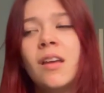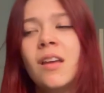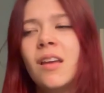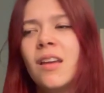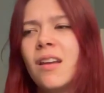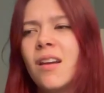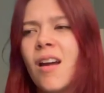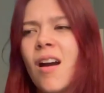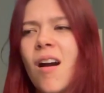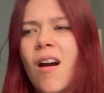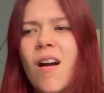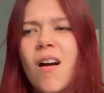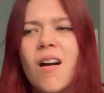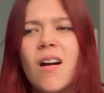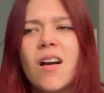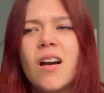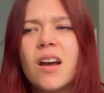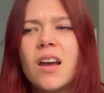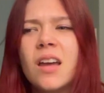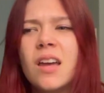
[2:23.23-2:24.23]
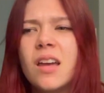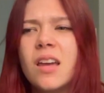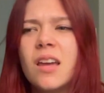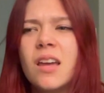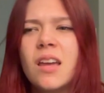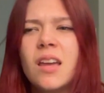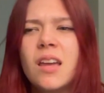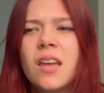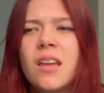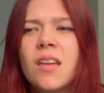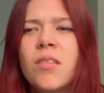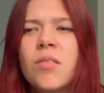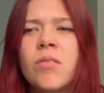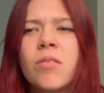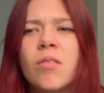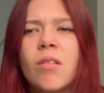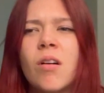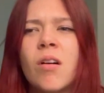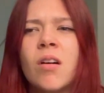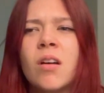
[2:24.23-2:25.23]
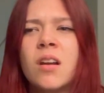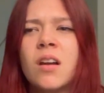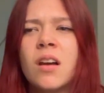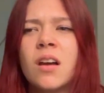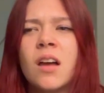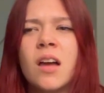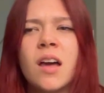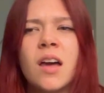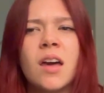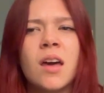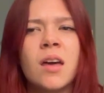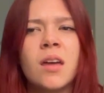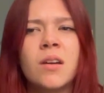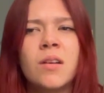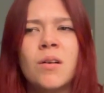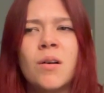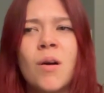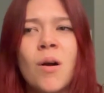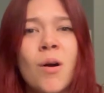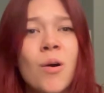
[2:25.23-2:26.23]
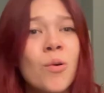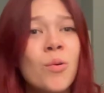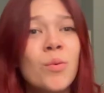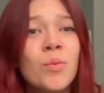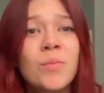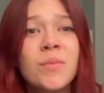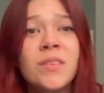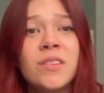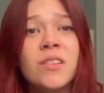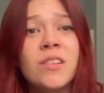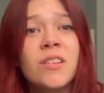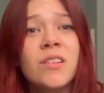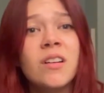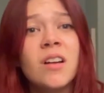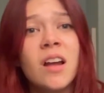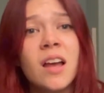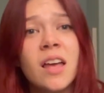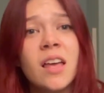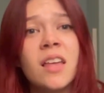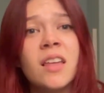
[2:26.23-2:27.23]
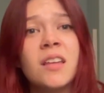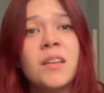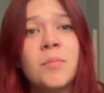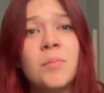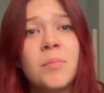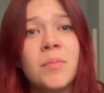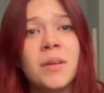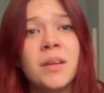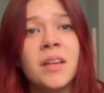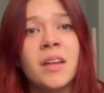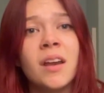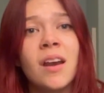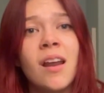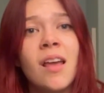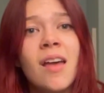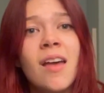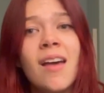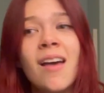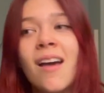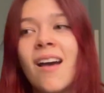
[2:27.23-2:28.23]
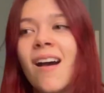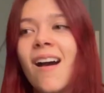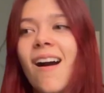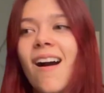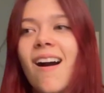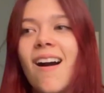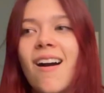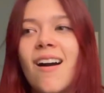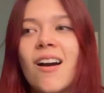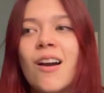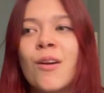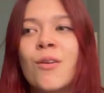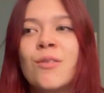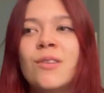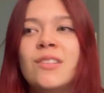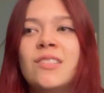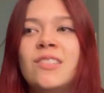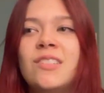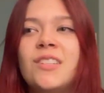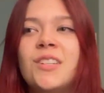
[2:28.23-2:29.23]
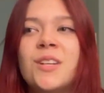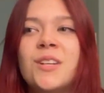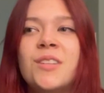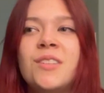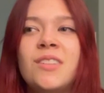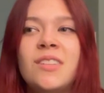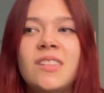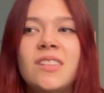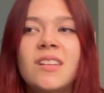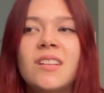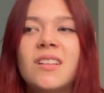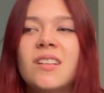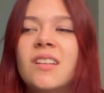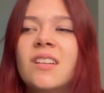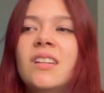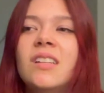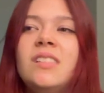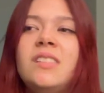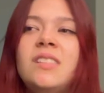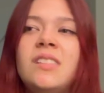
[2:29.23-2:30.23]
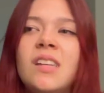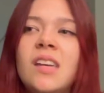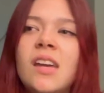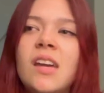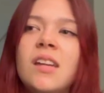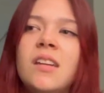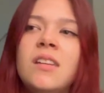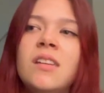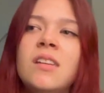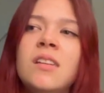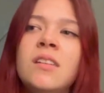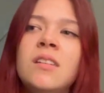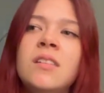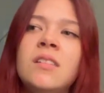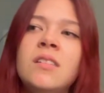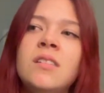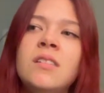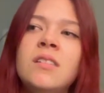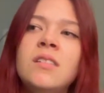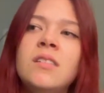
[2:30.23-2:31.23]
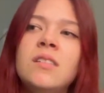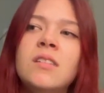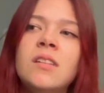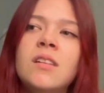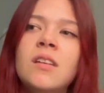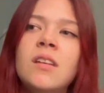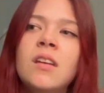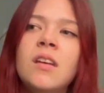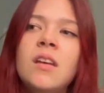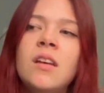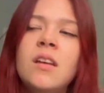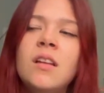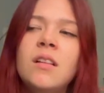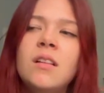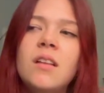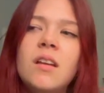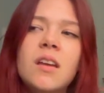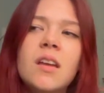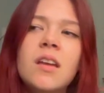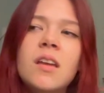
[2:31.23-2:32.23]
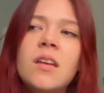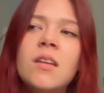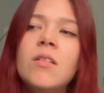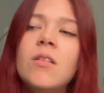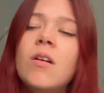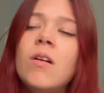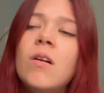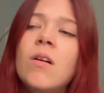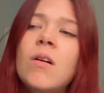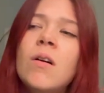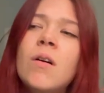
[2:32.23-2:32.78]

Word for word: And I thought I had a home in your head, but I was just a tenant laid off.